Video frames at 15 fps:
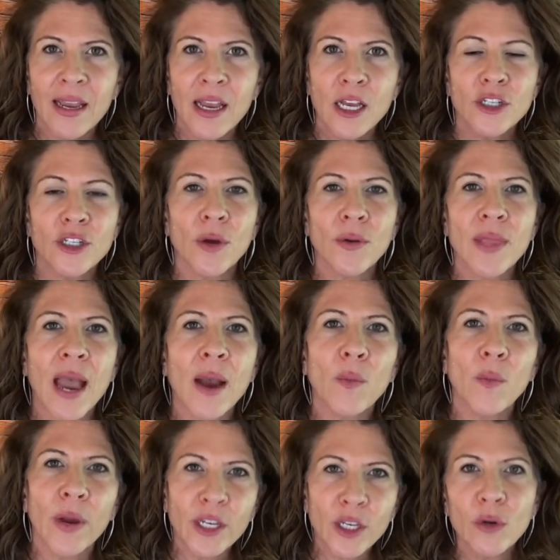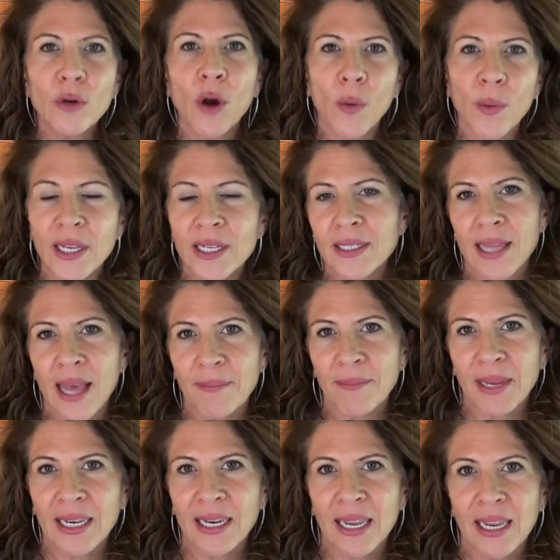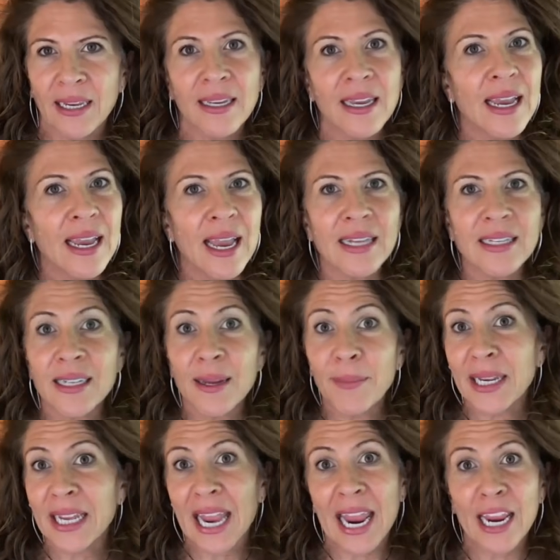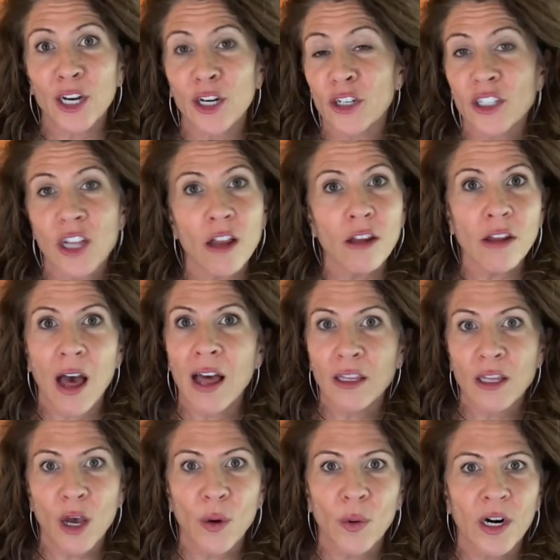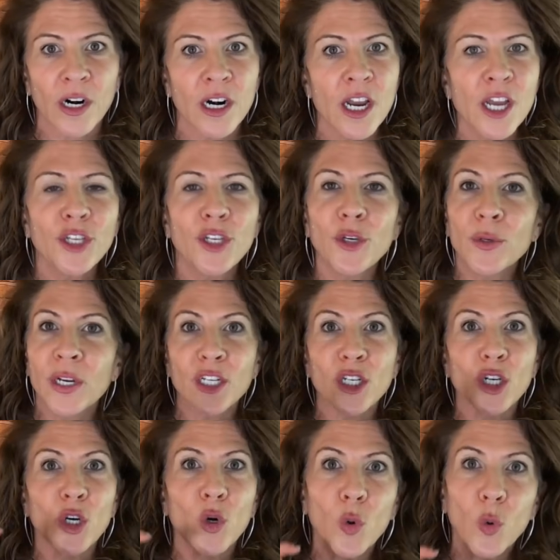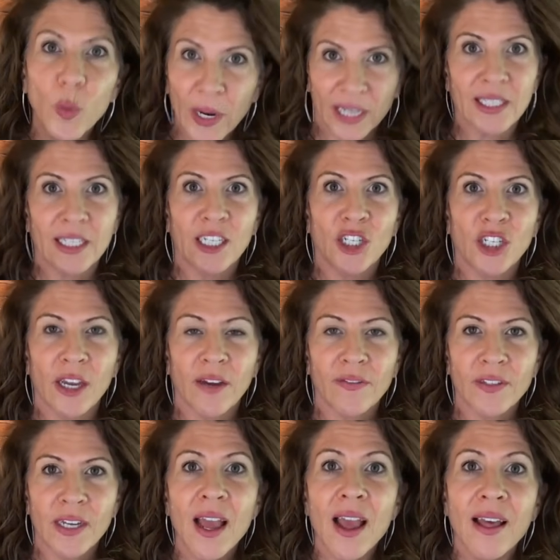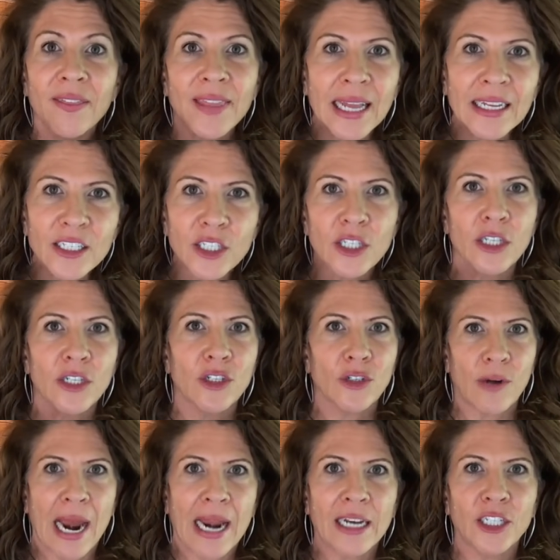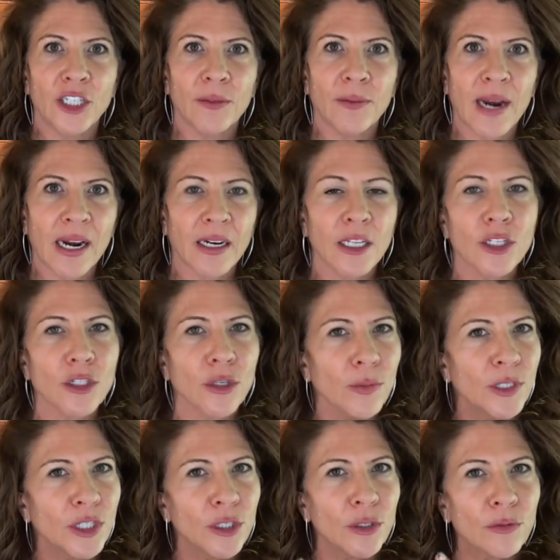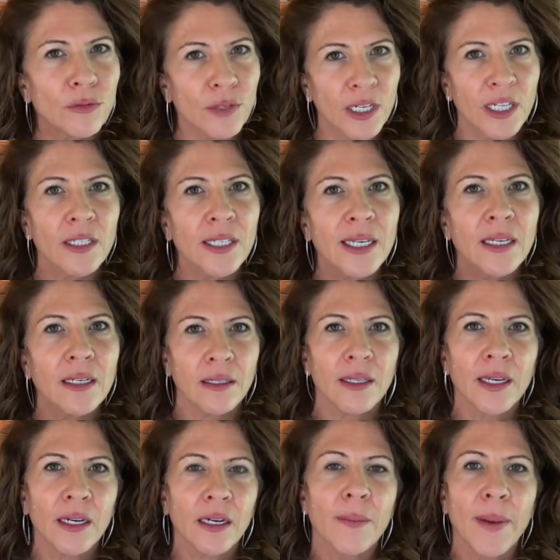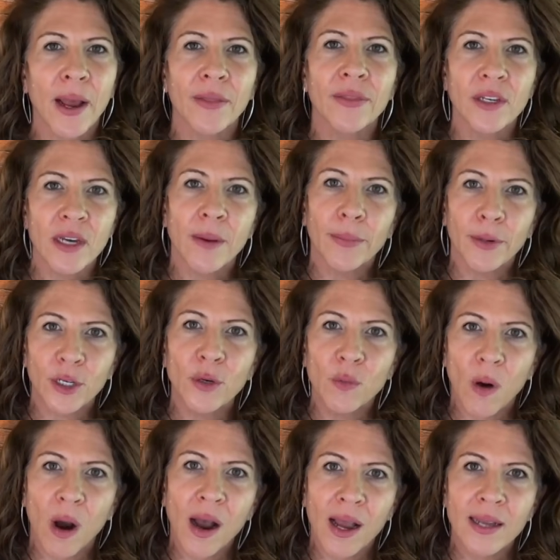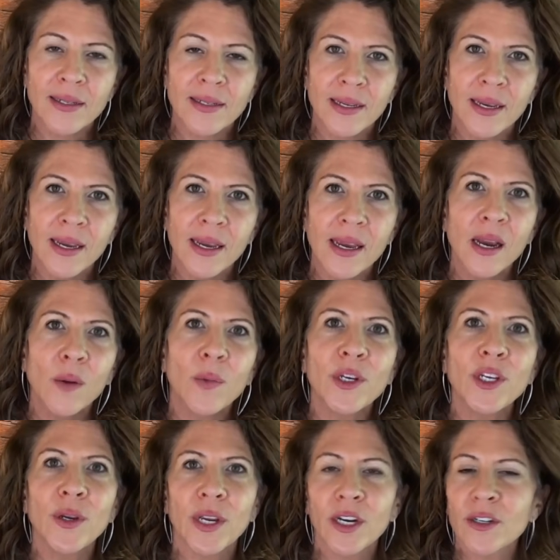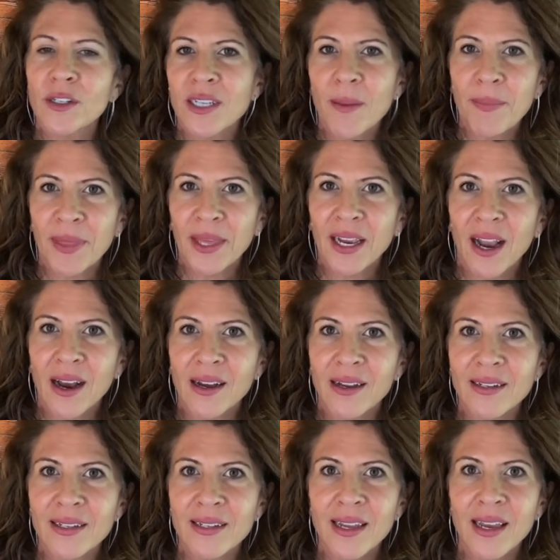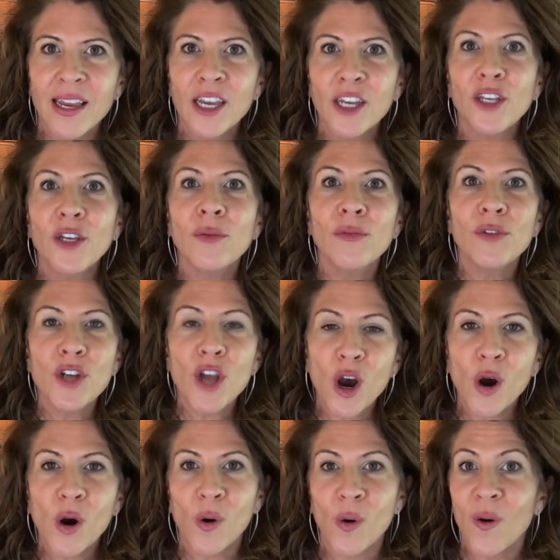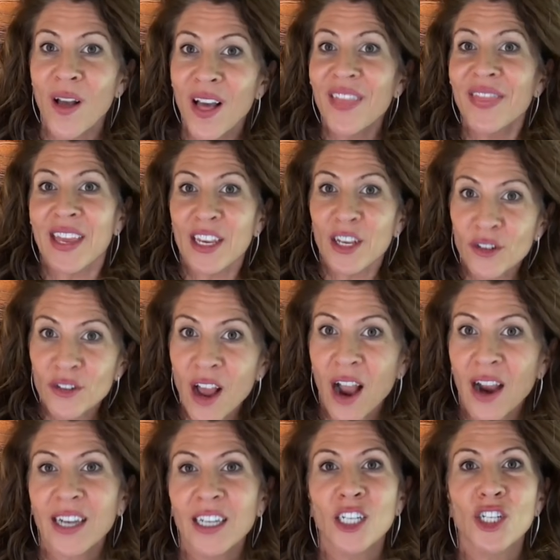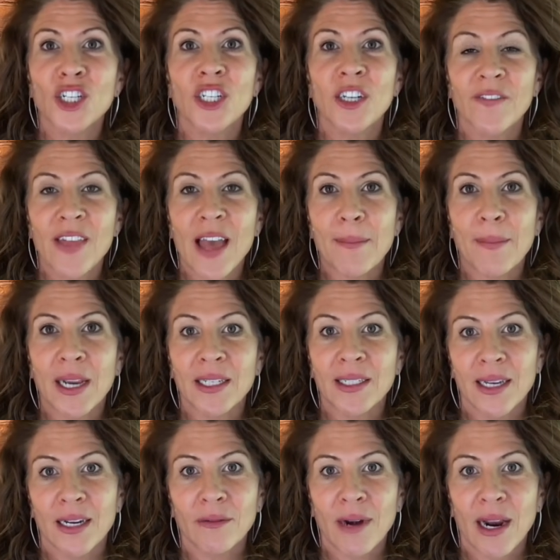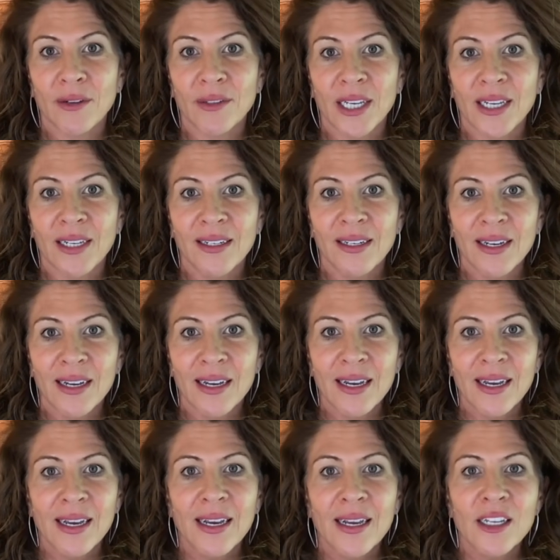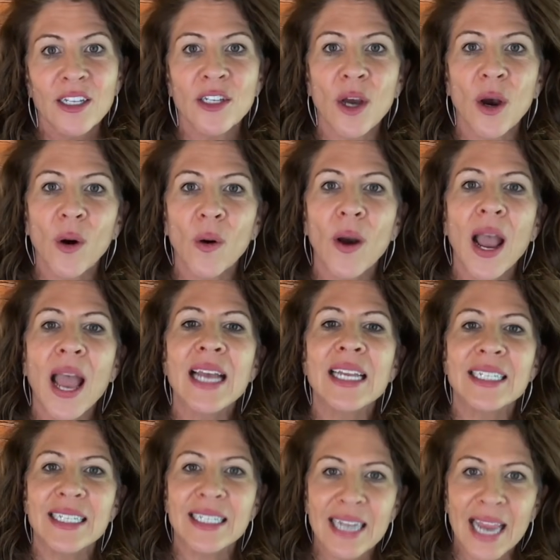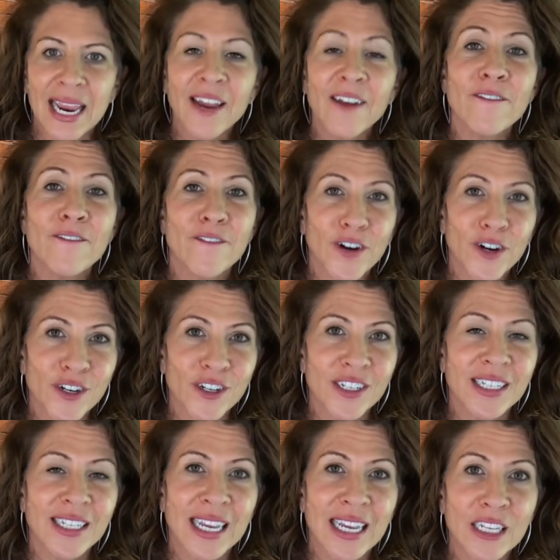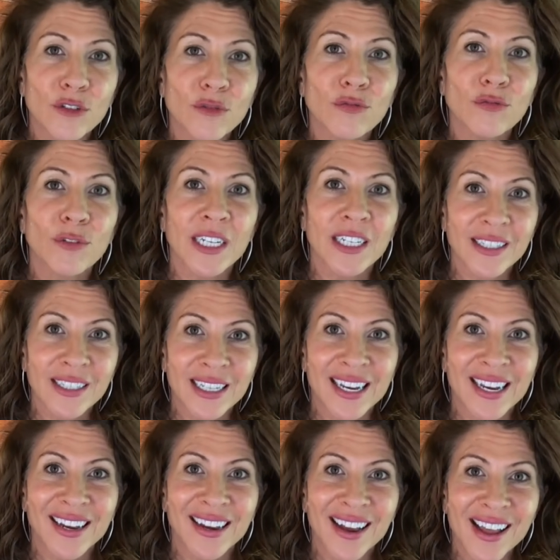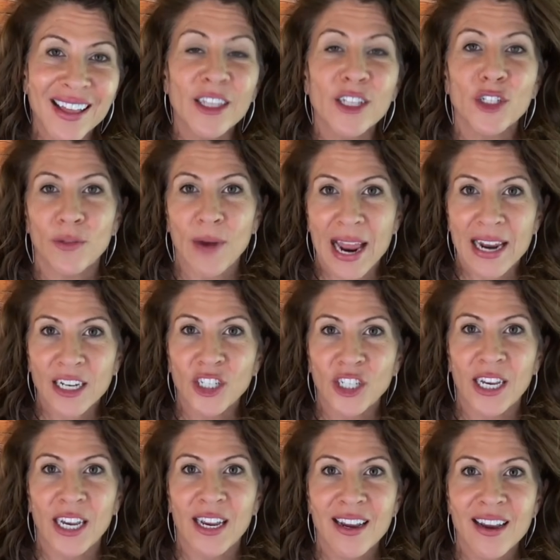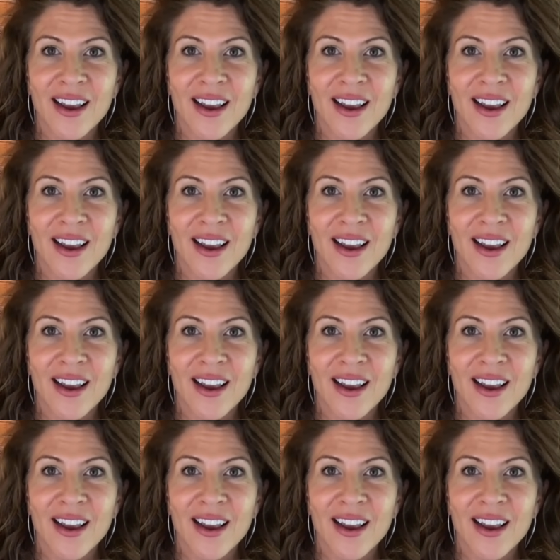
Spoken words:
so that when you go into that meeting and somebody anchors a lot lower, you can quickly shift. That's the strategy around it. So when you're really clear about the number you want, when you hear something else, you know that you're not going to shift that mindset around it. So say it first is really the strategy